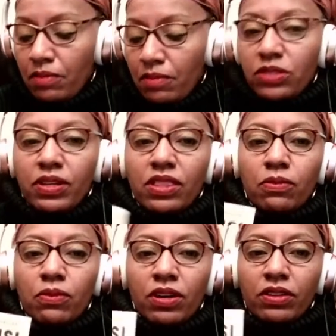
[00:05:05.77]
between the
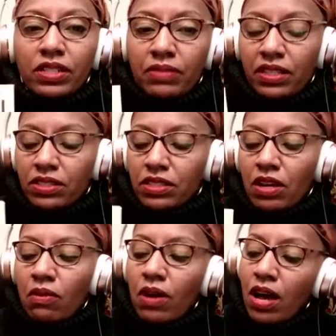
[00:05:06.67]
world and me.
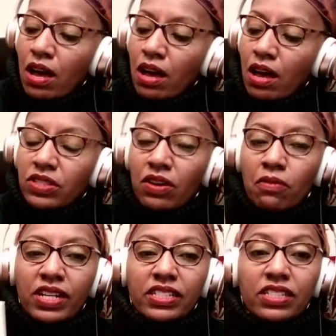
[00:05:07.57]
So I
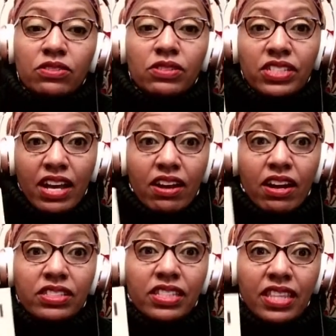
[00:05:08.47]
wanted to do a shout
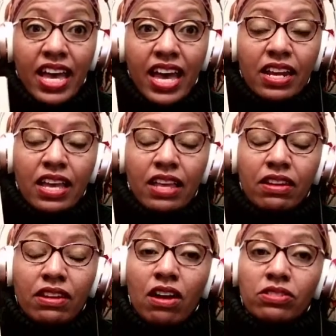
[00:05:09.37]
out to that, and
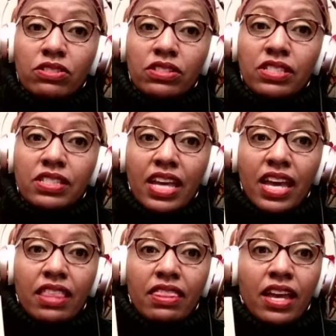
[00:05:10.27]
then also to
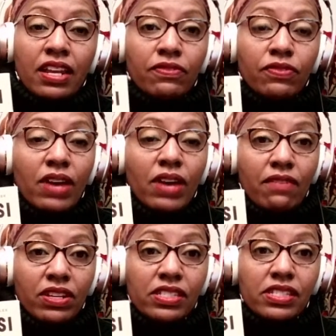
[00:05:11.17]
say that if you
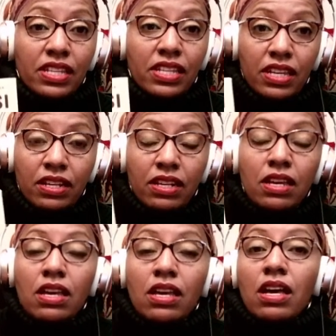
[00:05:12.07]
haven't seen
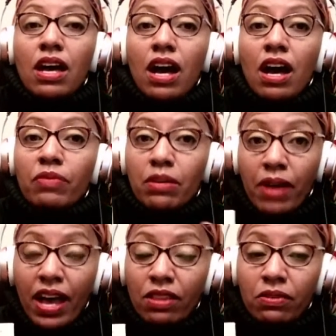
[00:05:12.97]
the
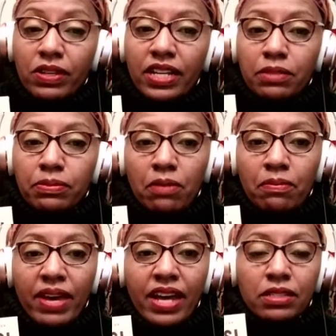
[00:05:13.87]
Apollo on HBO
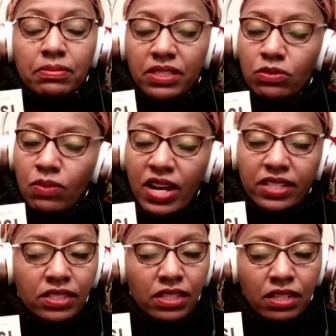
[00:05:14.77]
Max, please
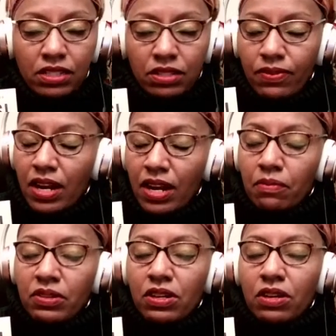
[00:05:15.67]
watch it. It's
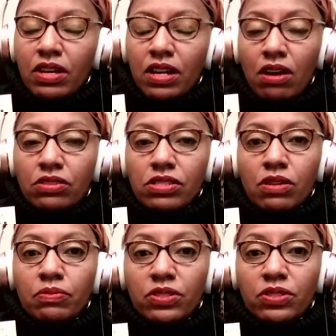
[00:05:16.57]
phenomenal. And also
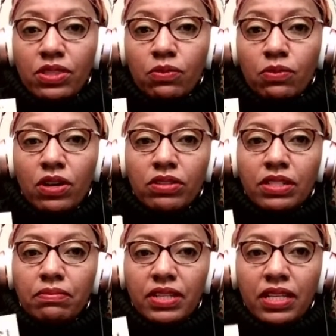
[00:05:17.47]
Between the World
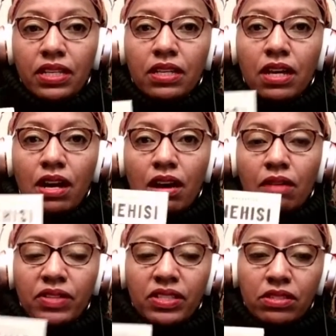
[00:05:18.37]
and Me
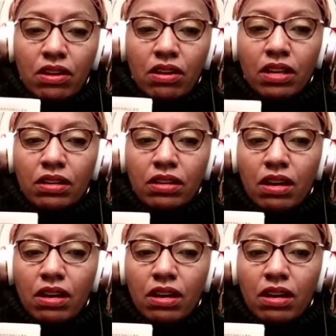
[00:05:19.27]
is on